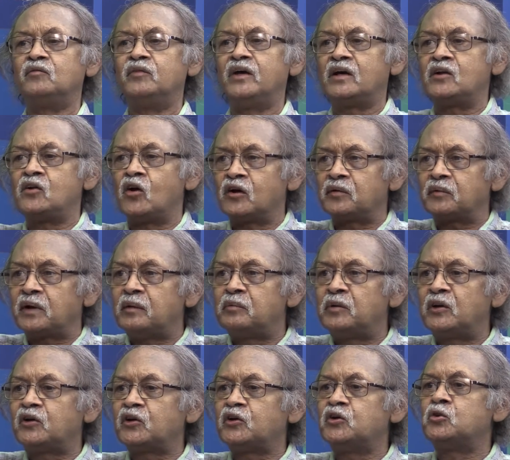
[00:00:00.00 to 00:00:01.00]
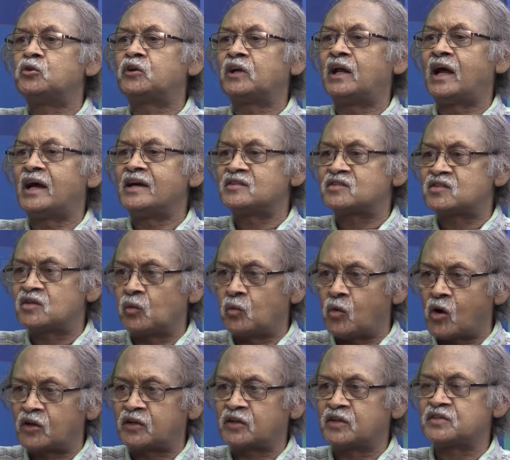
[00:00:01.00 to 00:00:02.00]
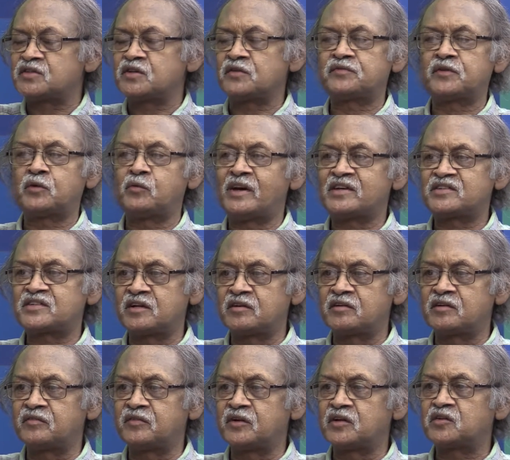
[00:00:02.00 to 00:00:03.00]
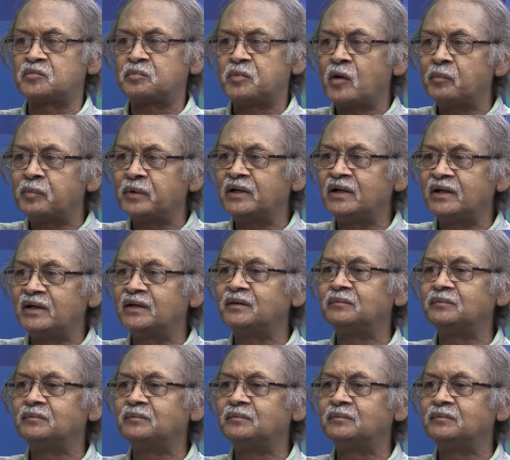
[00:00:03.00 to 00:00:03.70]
we are not able to utilize the waters of the western rivers so, properly. So